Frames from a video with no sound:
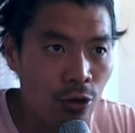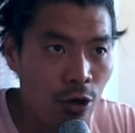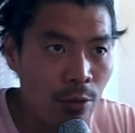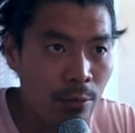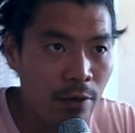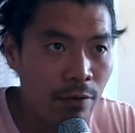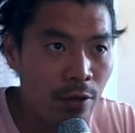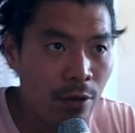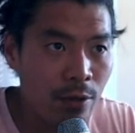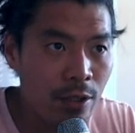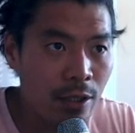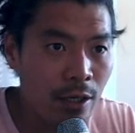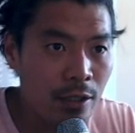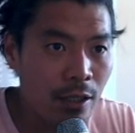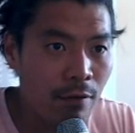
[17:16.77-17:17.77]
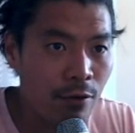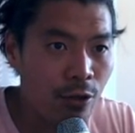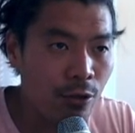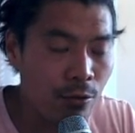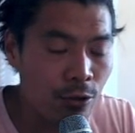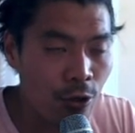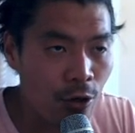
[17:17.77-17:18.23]
arm, even though he does have a
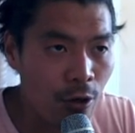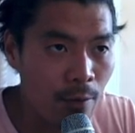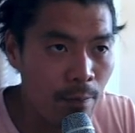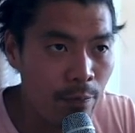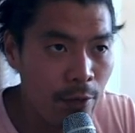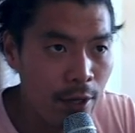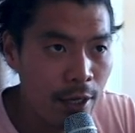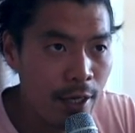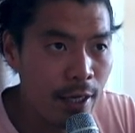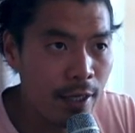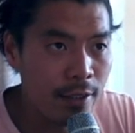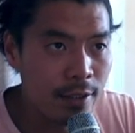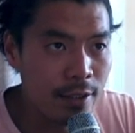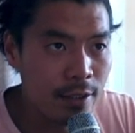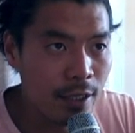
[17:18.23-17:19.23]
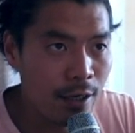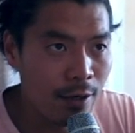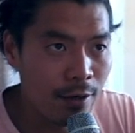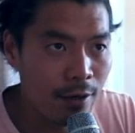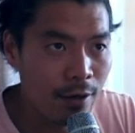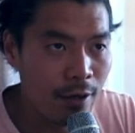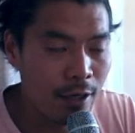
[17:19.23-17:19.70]
huge arm. It's
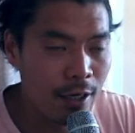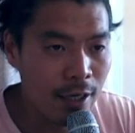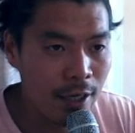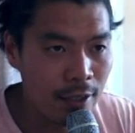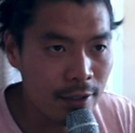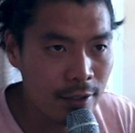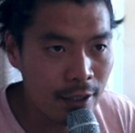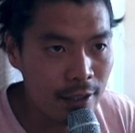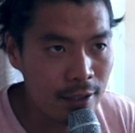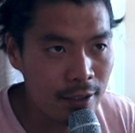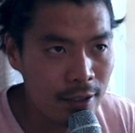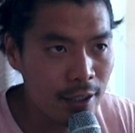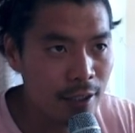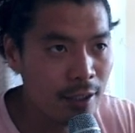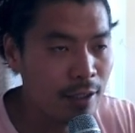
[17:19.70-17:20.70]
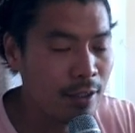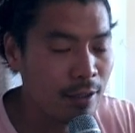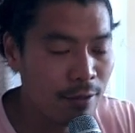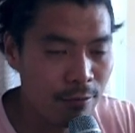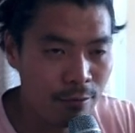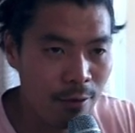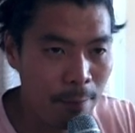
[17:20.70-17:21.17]
consistency,
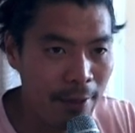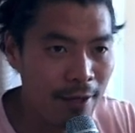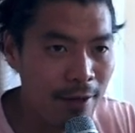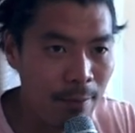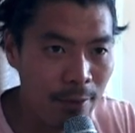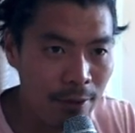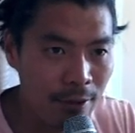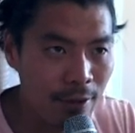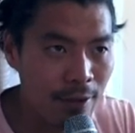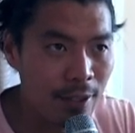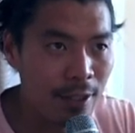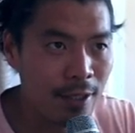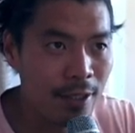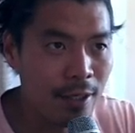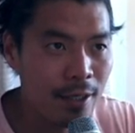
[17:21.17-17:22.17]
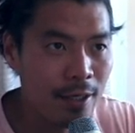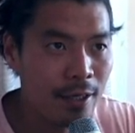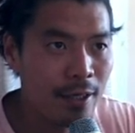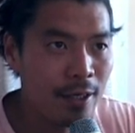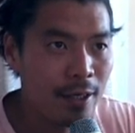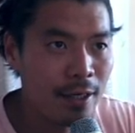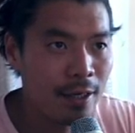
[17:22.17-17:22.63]
repeatability,
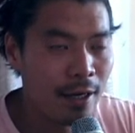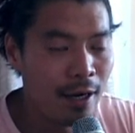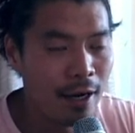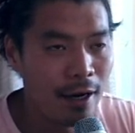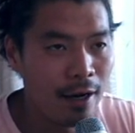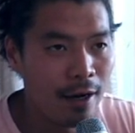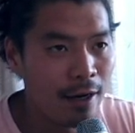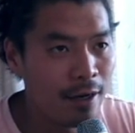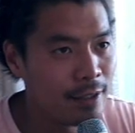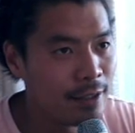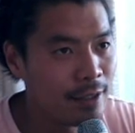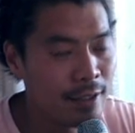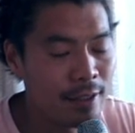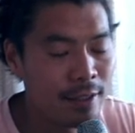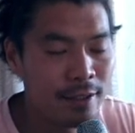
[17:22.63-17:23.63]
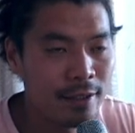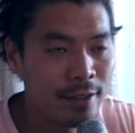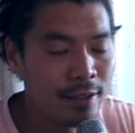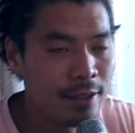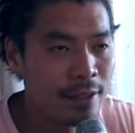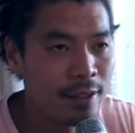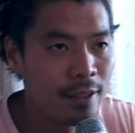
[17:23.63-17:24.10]

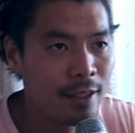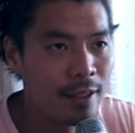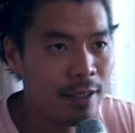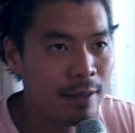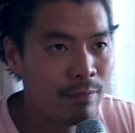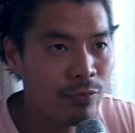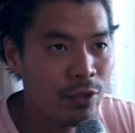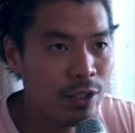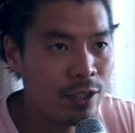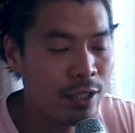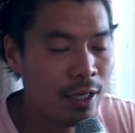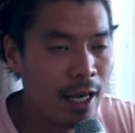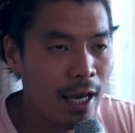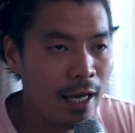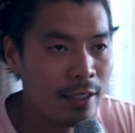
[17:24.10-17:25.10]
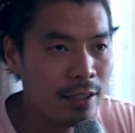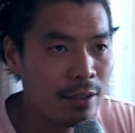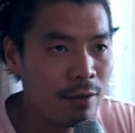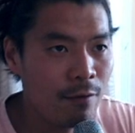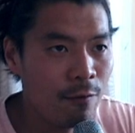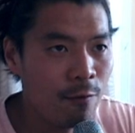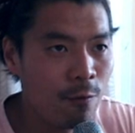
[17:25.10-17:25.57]
it's like
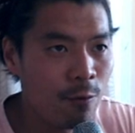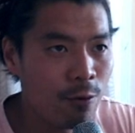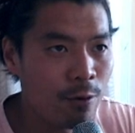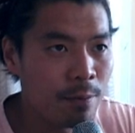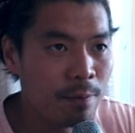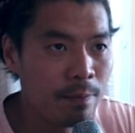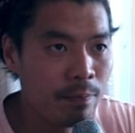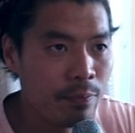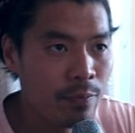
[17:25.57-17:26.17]
excellent form,